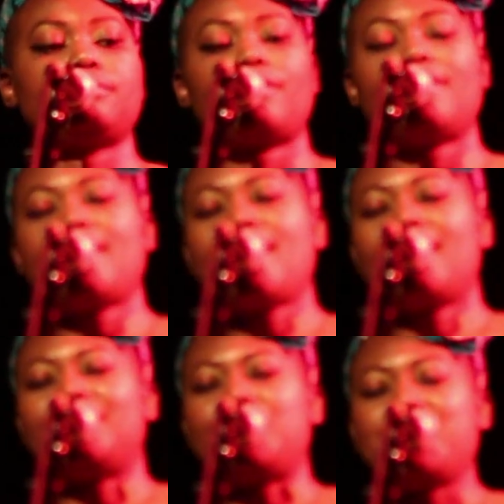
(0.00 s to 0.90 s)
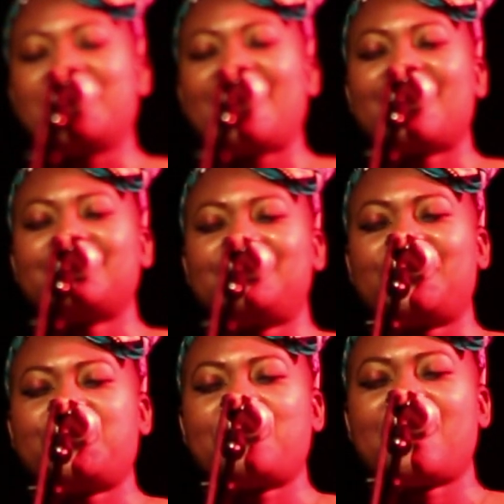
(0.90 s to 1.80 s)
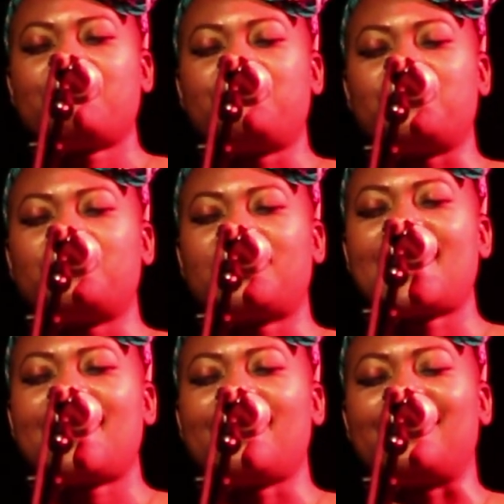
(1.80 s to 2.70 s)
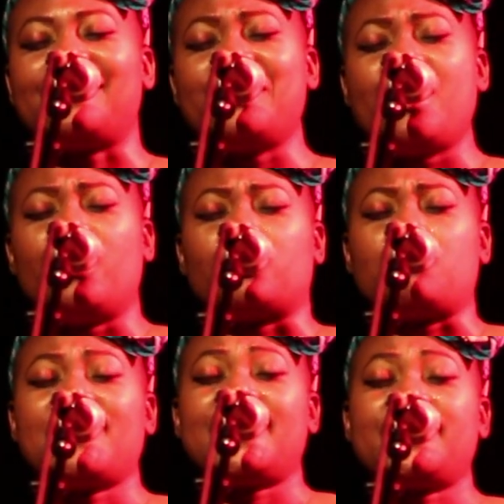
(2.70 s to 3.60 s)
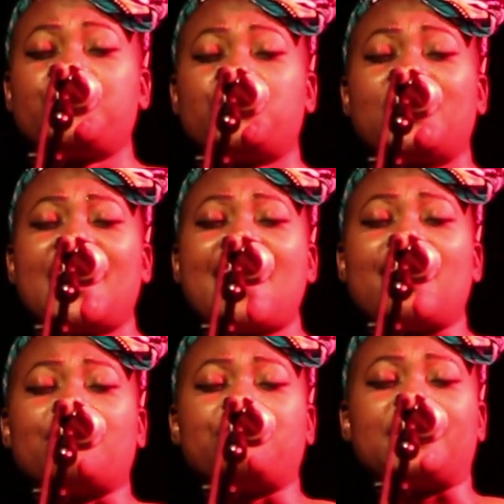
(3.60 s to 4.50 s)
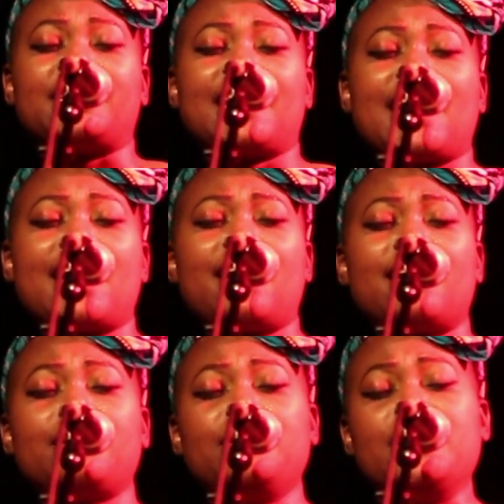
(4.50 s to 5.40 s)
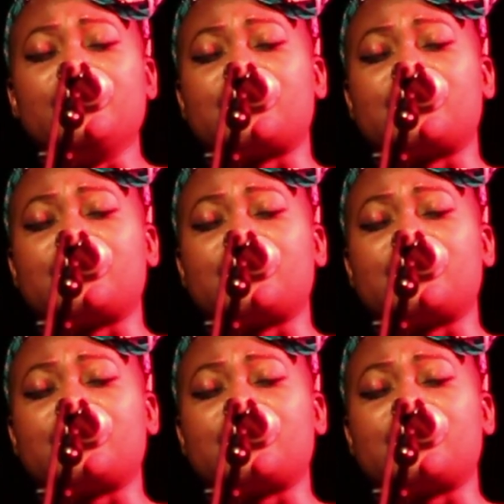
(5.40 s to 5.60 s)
with mixing it with techno and beats and stuff like that. So I've experimented with a lot of music, yes.